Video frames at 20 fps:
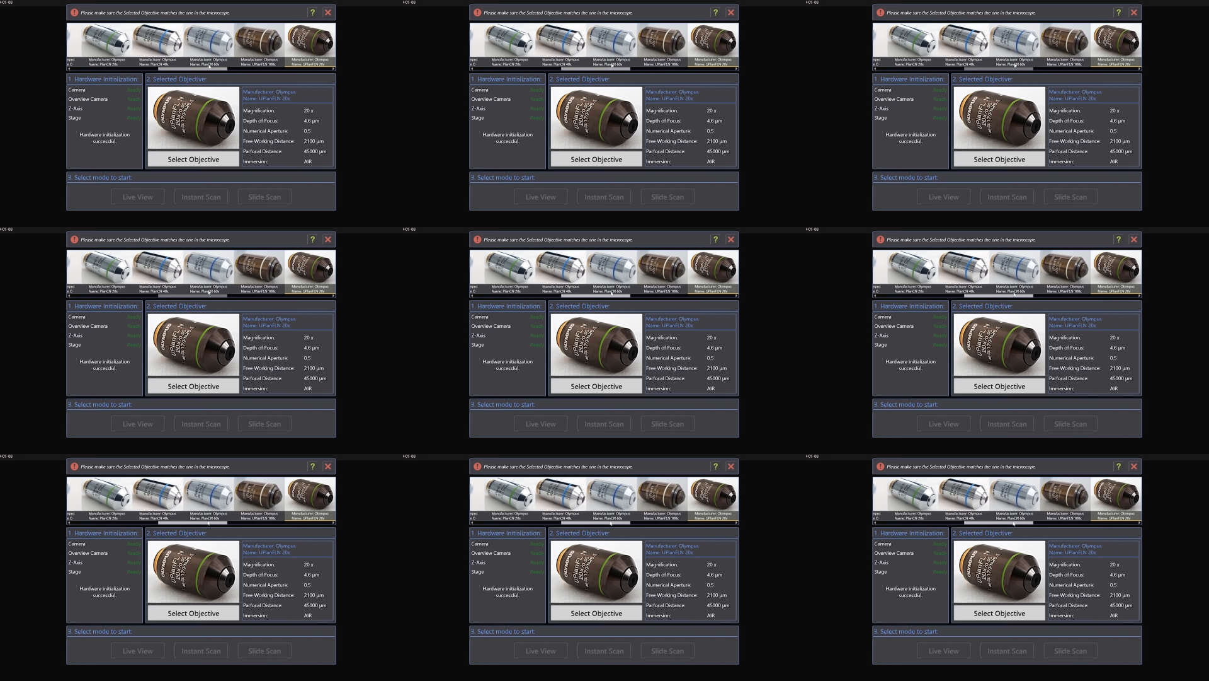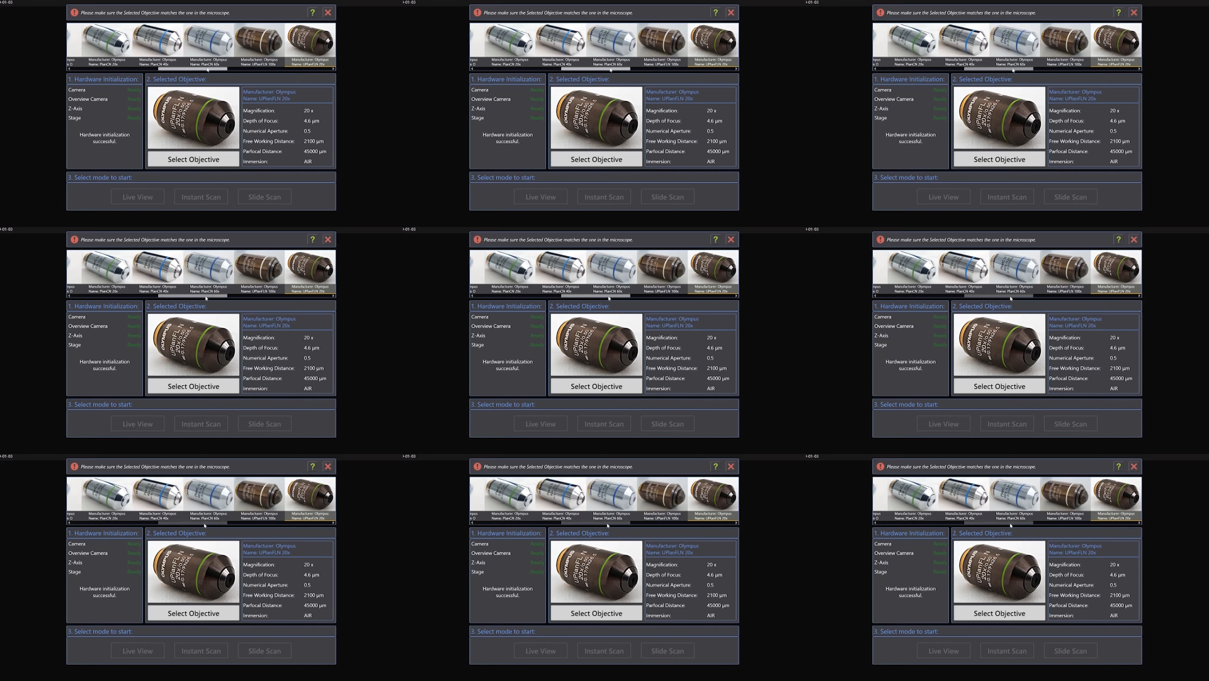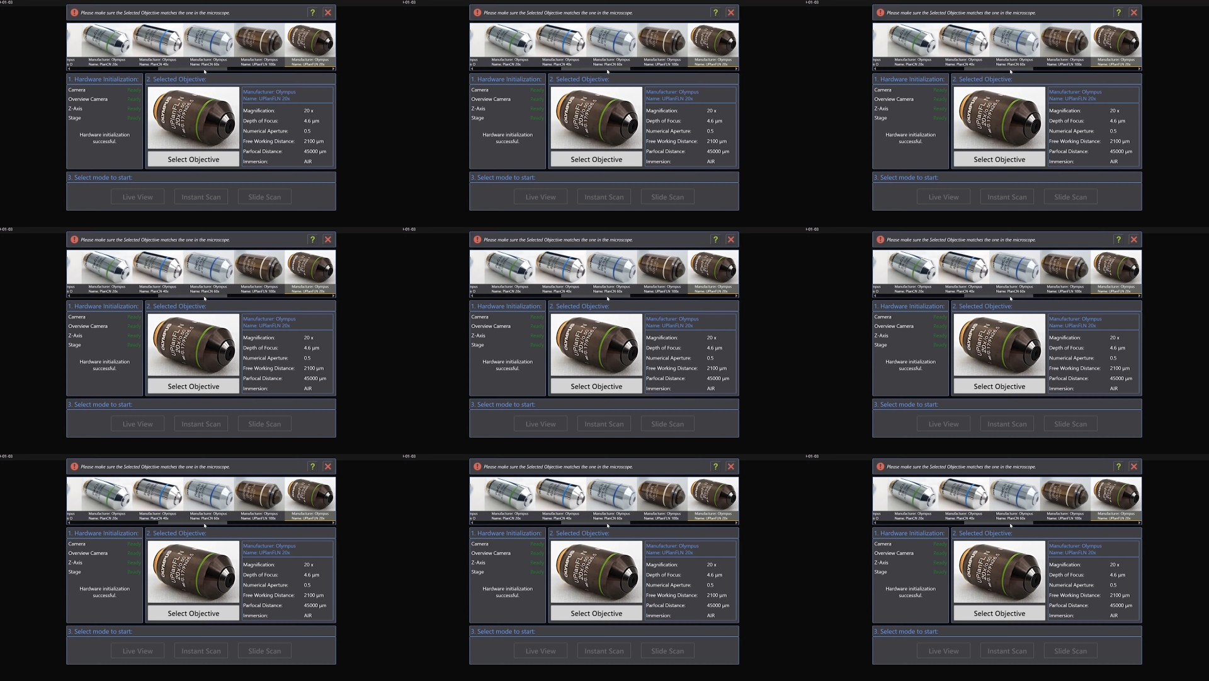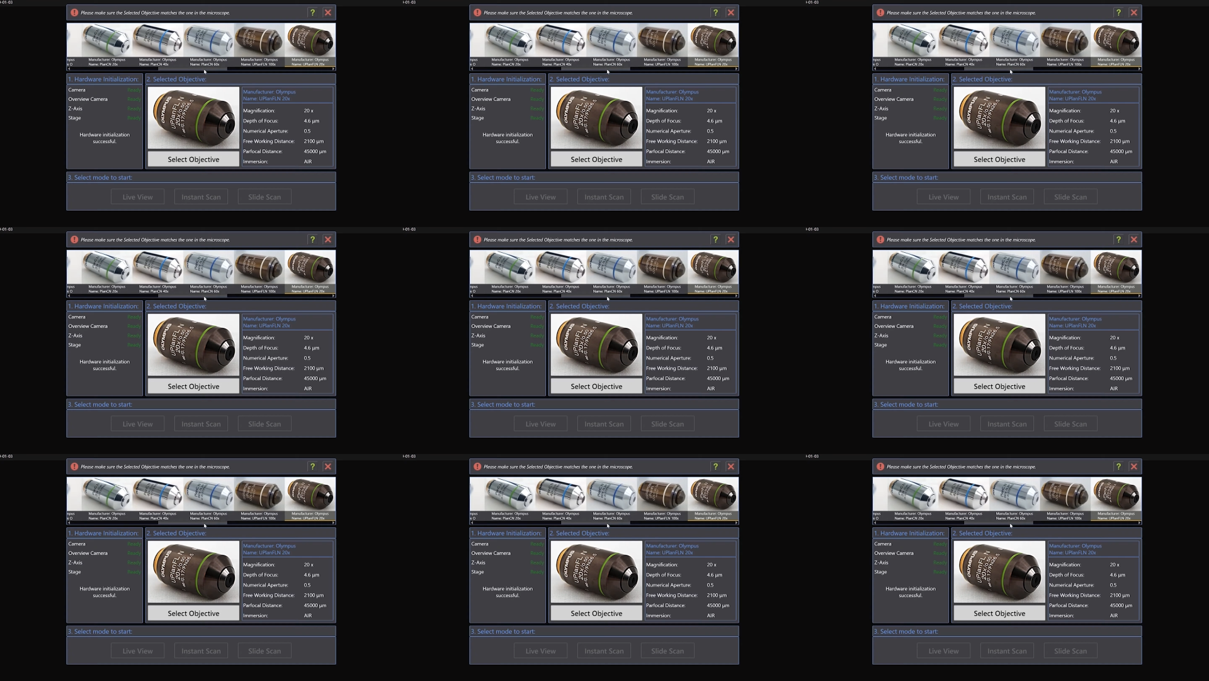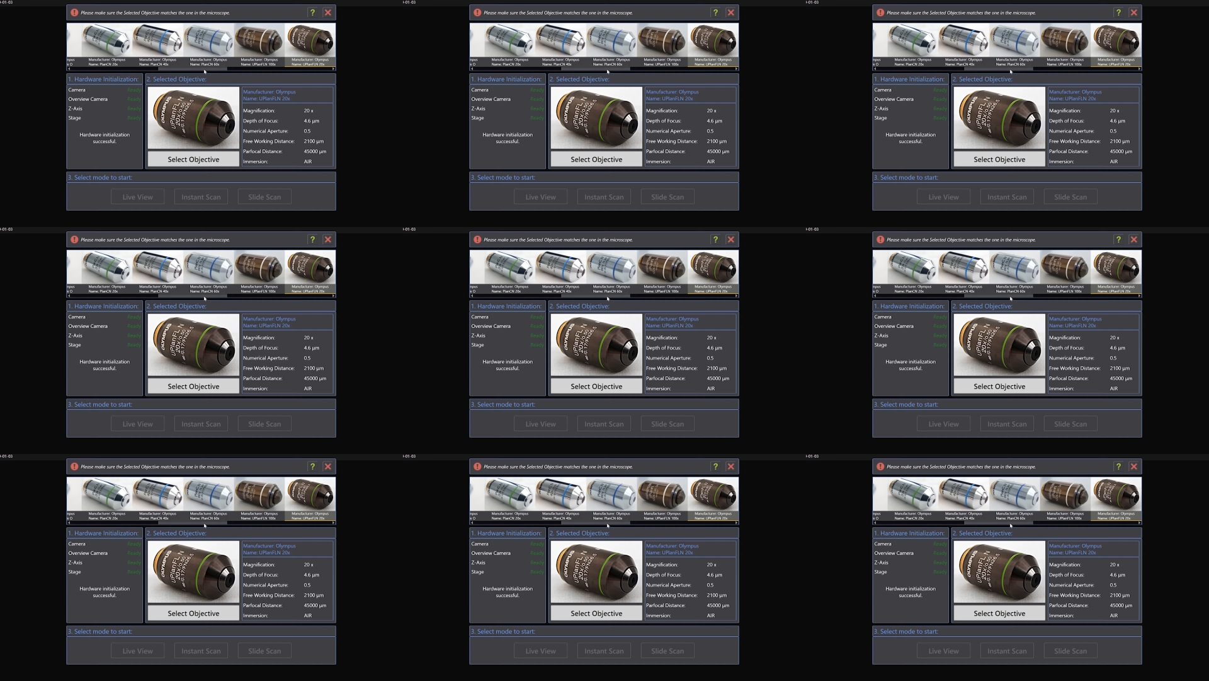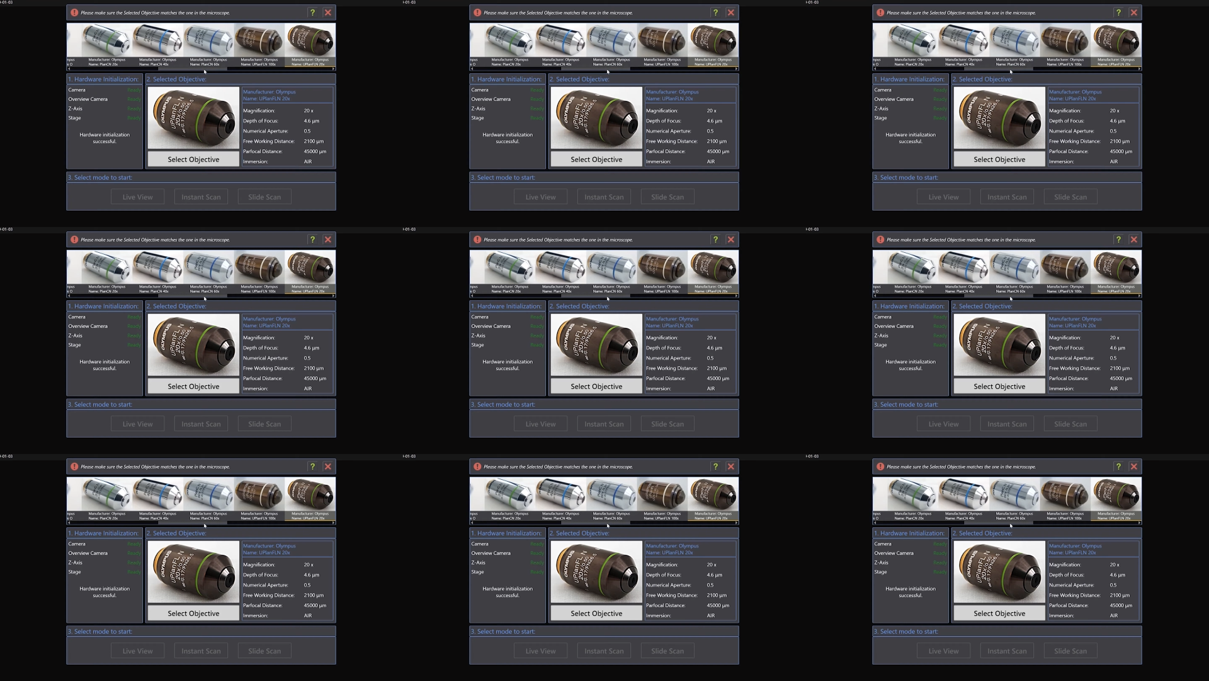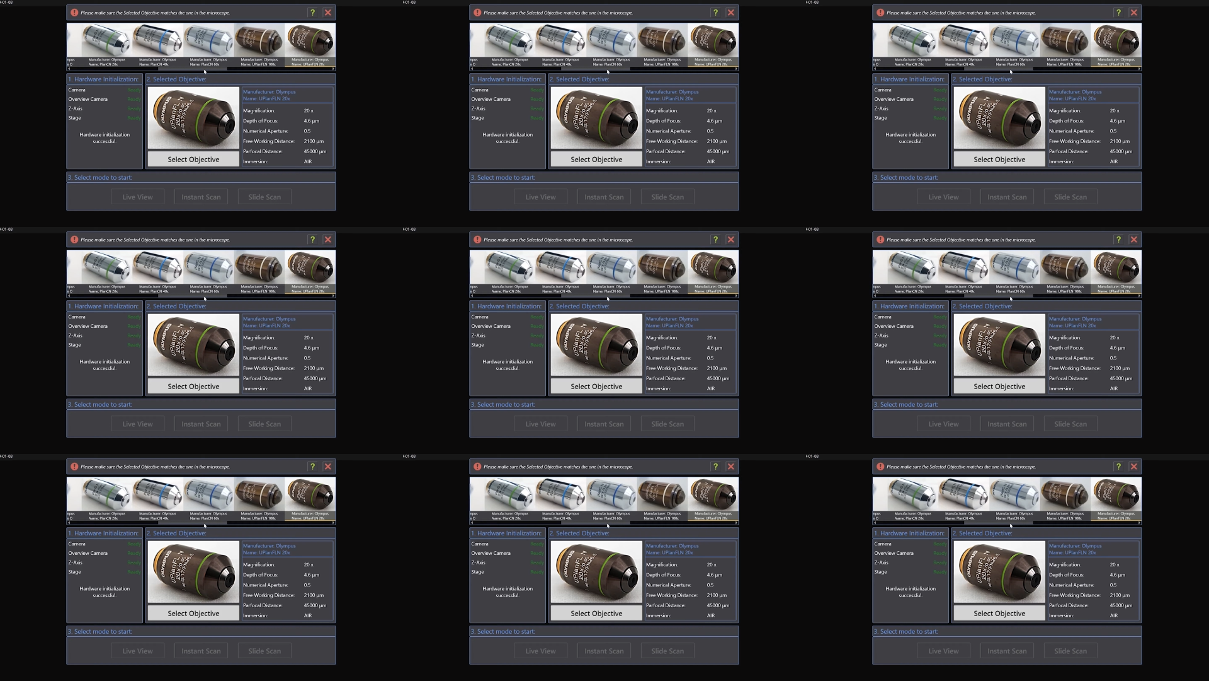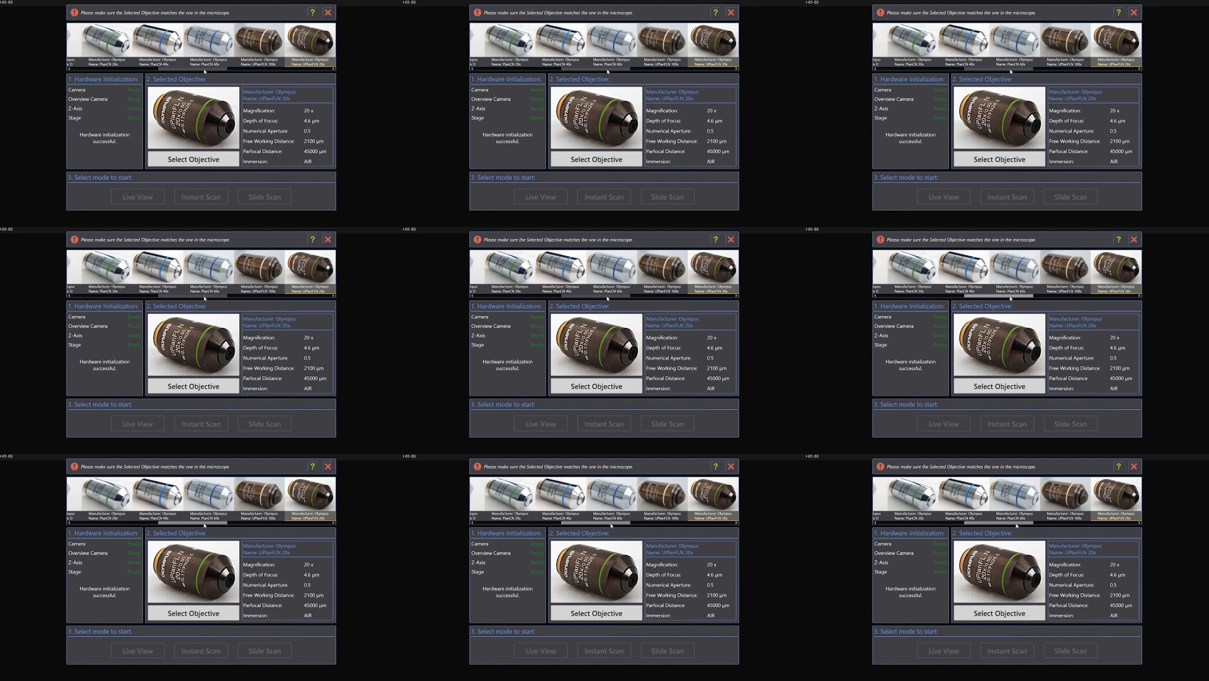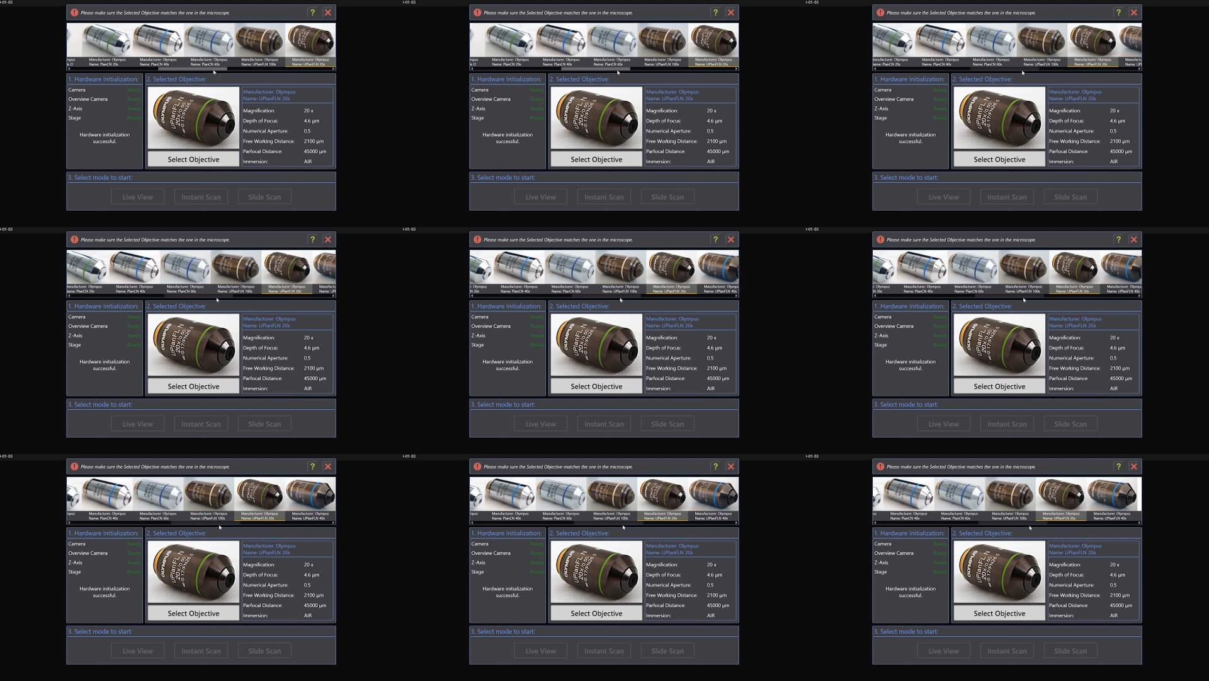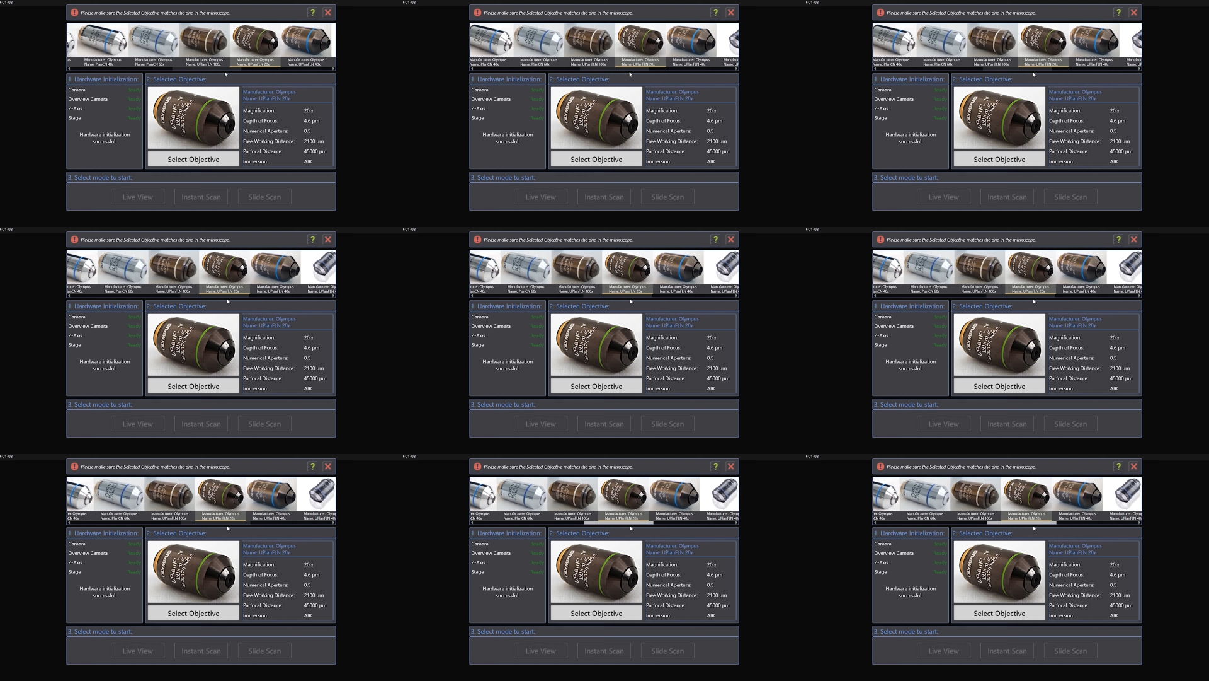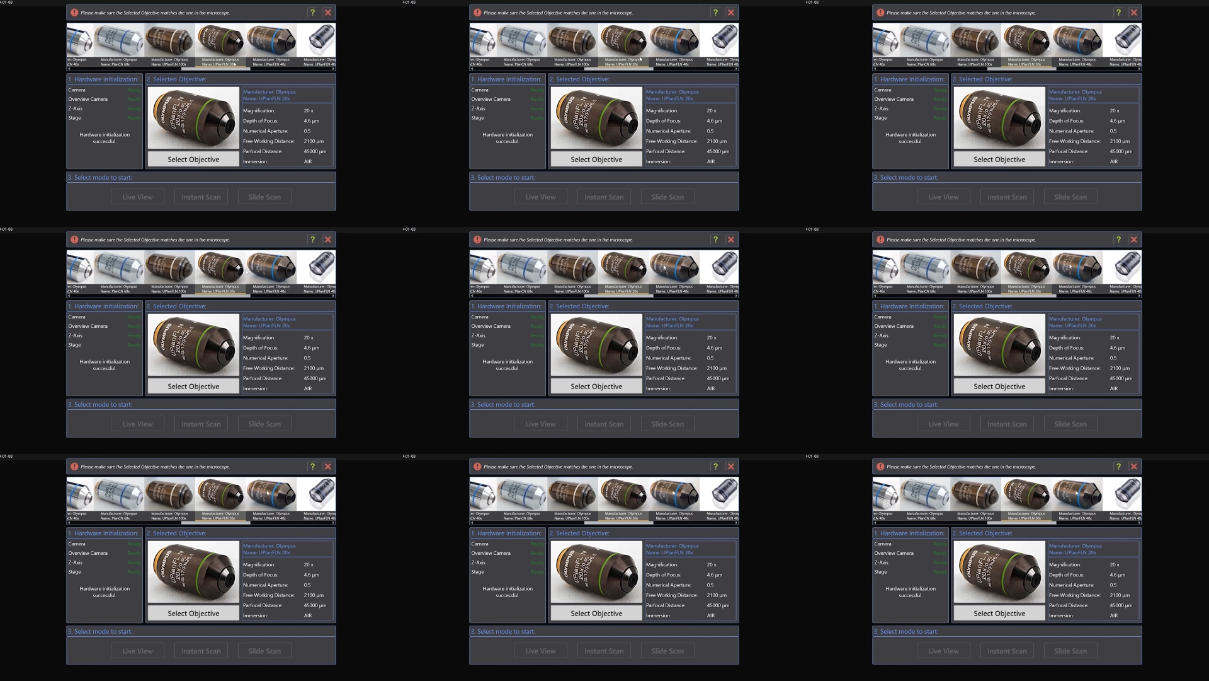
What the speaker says: [unreadable: no face in view]